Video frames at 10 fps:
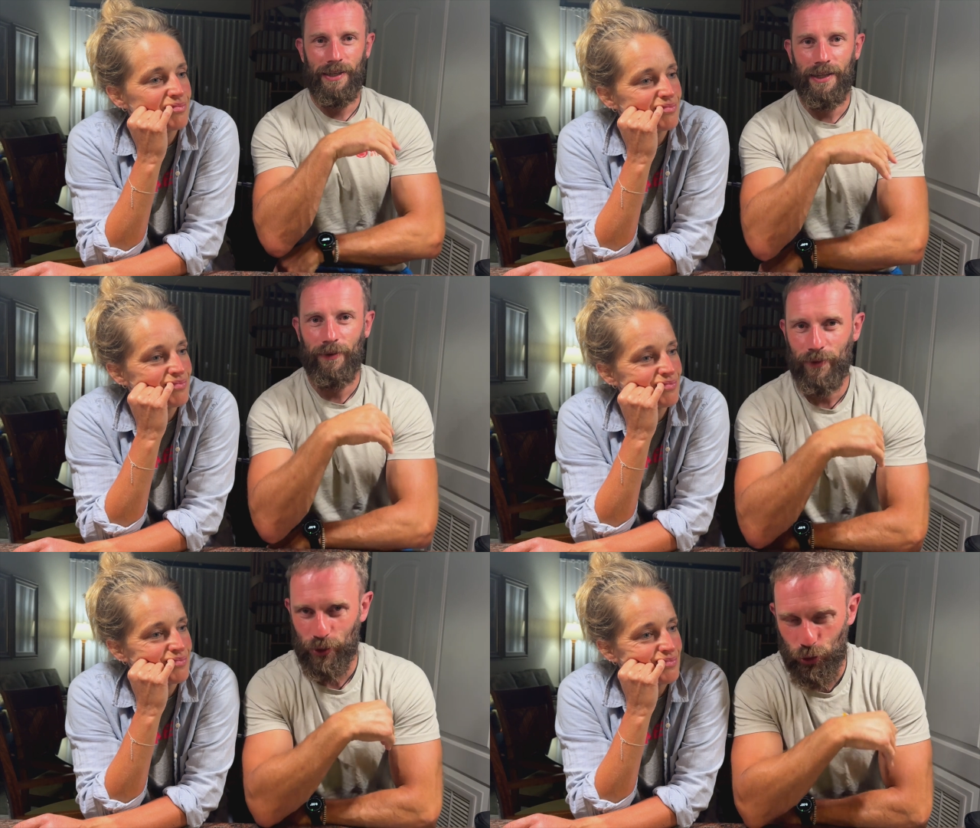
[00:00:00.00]
Speaker 1: you'd
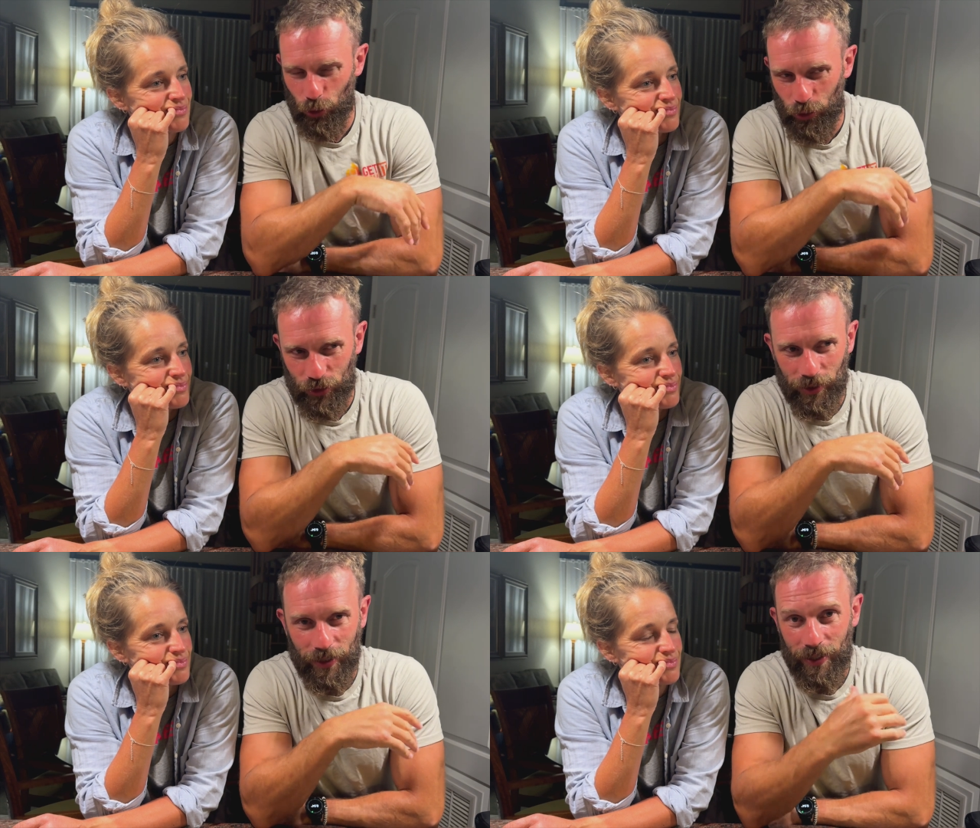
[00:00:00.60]
have like shorts
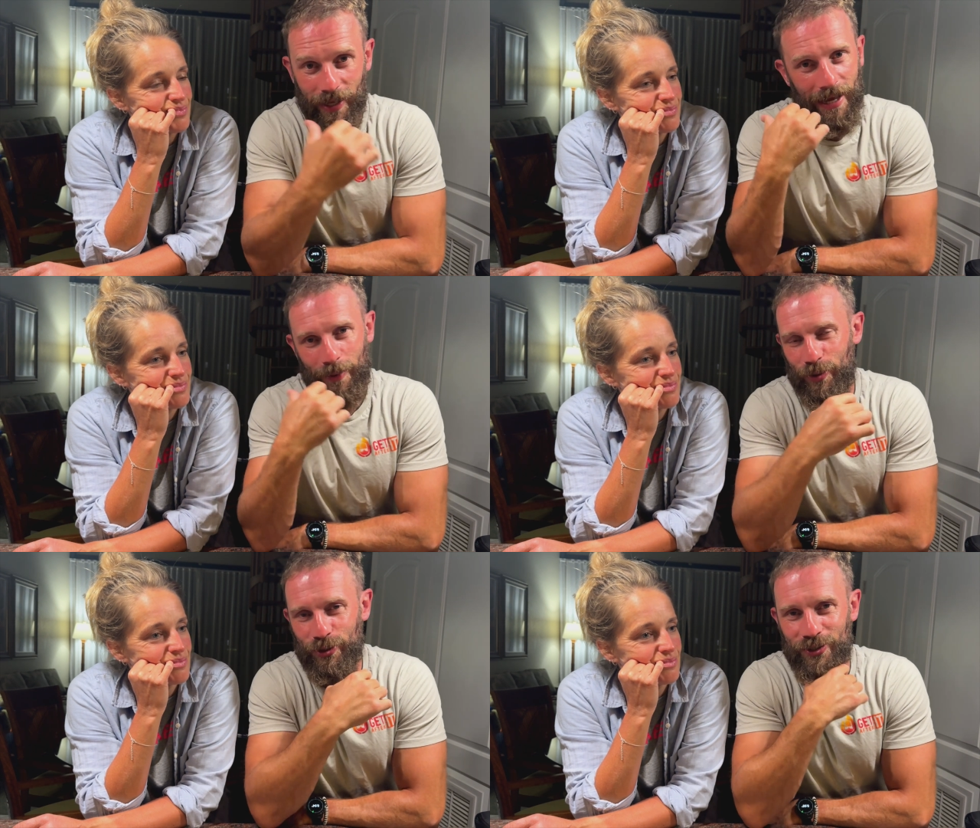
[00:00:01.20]
or an
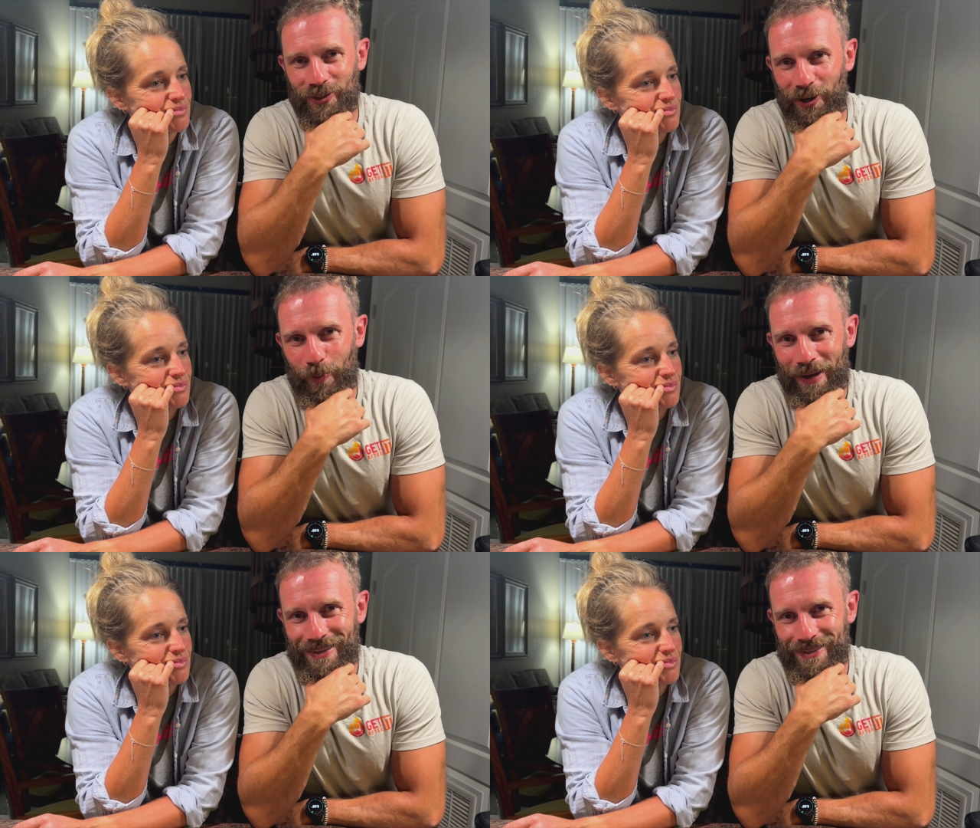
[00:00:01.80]
Abby's just in her
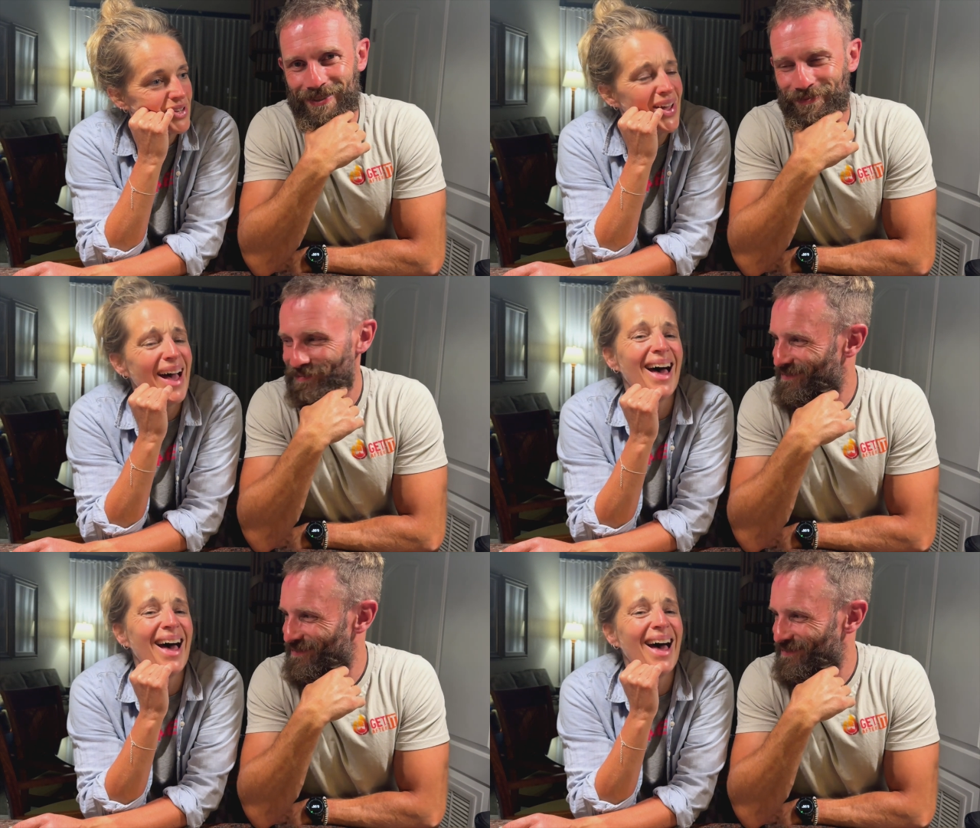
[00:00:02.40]
pants.